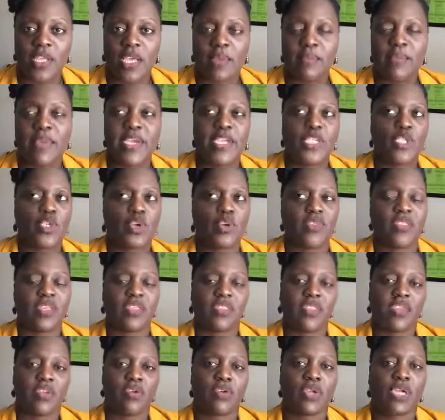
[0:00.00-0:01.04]
Make sure that
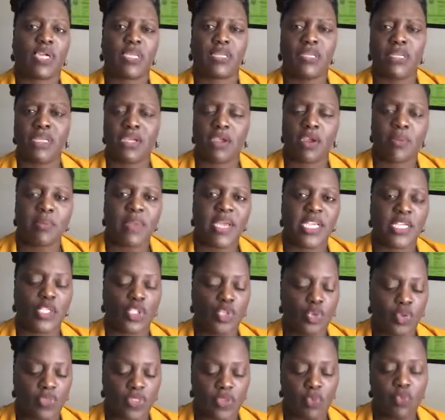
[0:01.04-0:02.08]
they're clear. Make
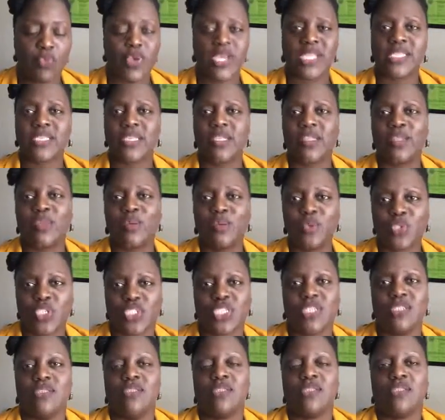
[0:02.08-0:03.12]
sure the
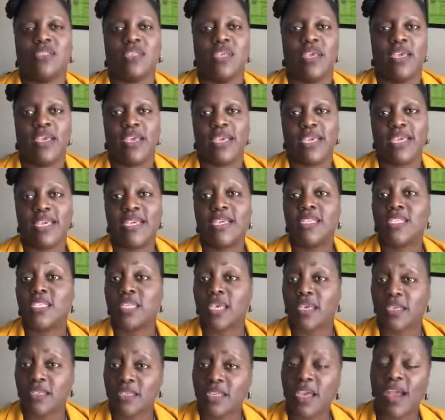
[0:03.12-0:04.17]
resolution is
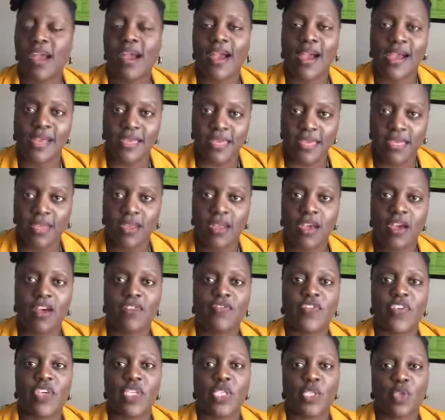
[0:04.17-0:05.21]
high enough
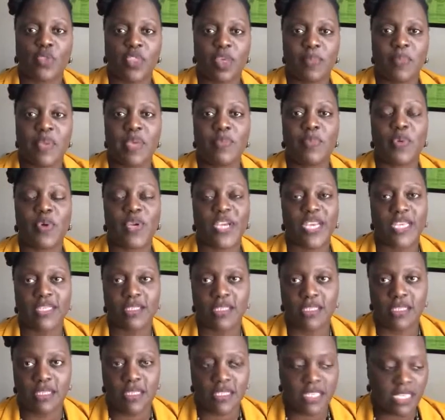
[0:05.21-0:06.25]
so that people can
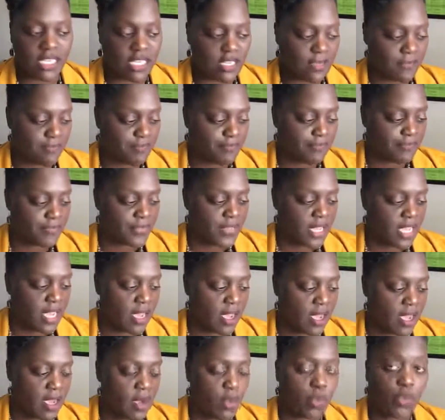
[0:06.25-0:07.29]
see
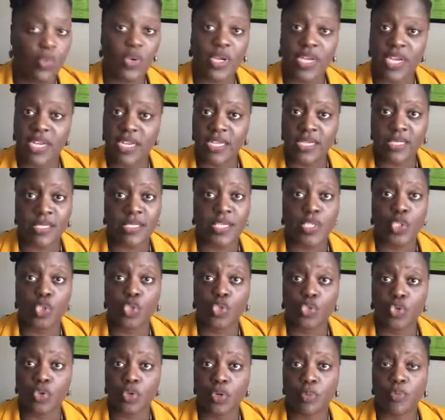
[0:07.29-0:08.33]
what it is that
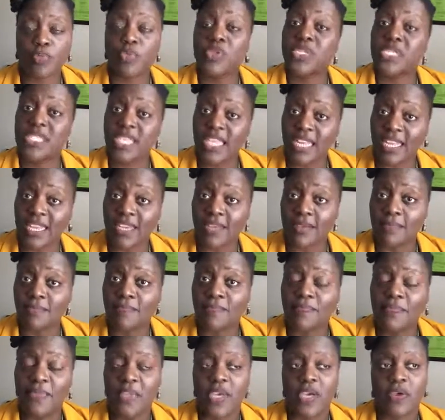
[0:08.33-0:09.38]
you're presenting.
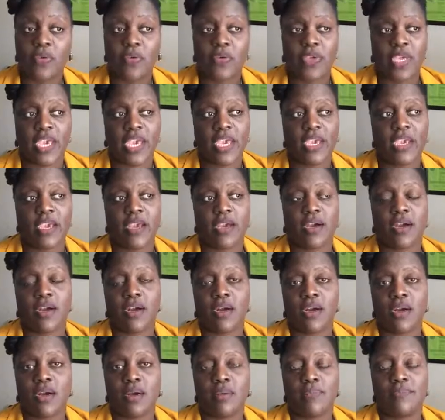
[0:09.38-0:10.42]
Okay,
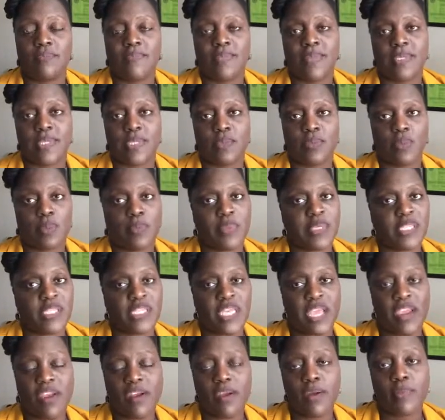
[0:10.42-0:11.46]
it would be
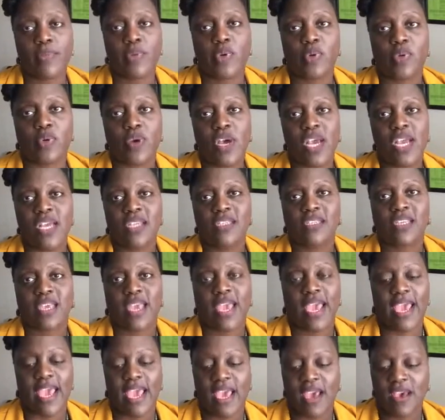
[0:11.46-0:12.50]
terrible to
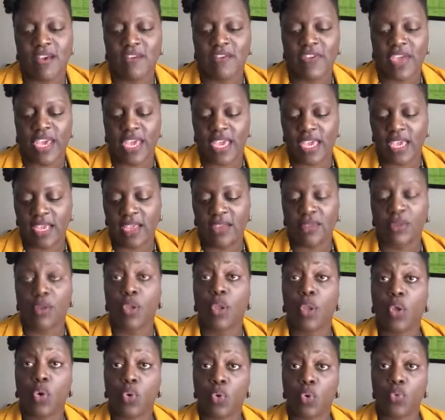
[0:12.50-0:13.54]
have a
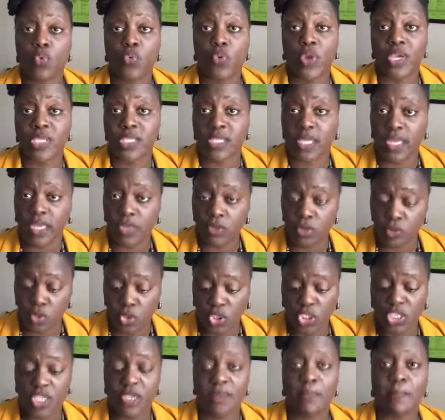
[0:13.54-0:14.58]
low
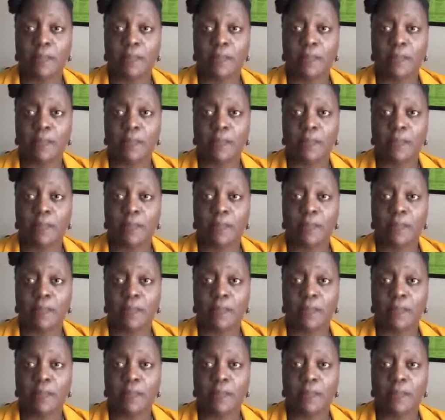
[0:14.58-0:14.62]
resolution